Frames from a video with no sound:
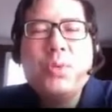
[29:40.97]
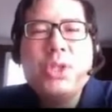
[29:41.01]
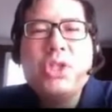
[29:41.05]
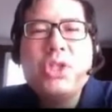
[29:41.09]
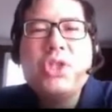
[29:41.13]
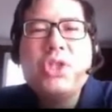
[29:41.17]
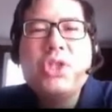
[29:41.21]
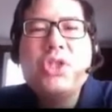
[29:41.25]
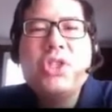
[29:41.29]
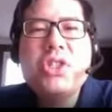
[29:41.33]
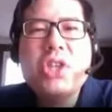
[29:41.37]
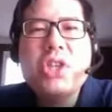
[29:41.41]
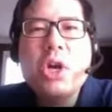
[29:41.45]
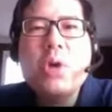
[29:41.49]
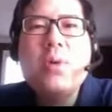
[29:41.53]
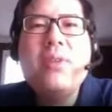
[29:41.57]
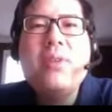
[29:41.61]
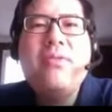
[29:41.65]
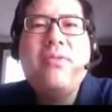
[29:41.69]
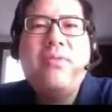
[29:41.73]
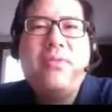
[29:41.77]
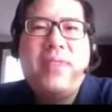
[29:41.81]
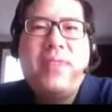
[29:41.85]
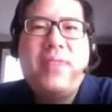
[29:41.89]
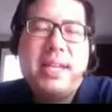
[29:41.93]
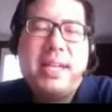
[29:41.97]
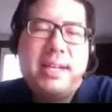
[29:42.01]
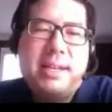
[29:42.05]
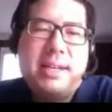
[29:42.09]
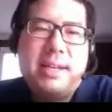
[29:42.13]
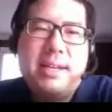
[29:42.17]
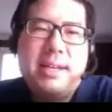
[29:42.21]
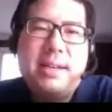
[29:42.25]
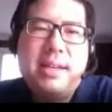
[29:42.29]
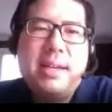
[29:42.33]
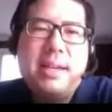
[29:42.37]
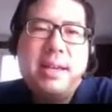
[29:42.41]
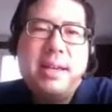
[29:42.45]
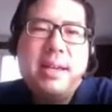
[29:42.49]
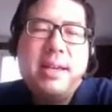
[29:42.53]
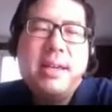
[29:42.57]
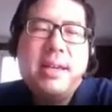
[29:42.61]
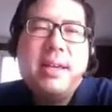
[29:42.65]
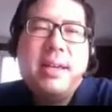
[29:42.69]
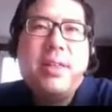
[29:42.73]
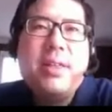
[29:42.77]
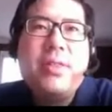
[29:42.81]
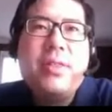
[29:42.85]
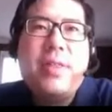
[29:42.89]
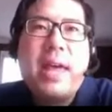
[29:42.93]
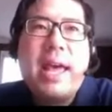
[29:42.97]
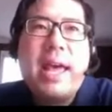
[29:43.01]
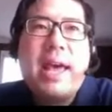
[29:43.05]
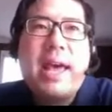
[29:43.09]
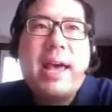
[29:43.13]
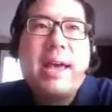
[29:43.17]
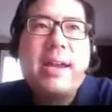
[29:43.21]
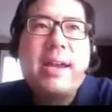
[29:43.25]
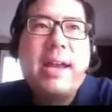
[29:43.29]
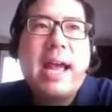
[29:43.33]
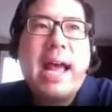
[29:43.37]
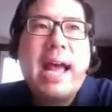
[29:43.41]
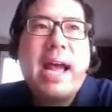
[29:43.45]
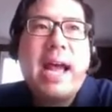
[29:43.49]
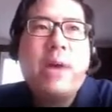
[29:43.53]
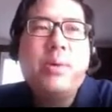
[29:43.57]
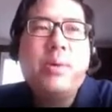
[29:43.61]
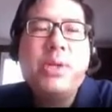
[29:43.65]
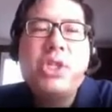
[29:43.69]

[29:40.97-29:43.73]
But the person was so offended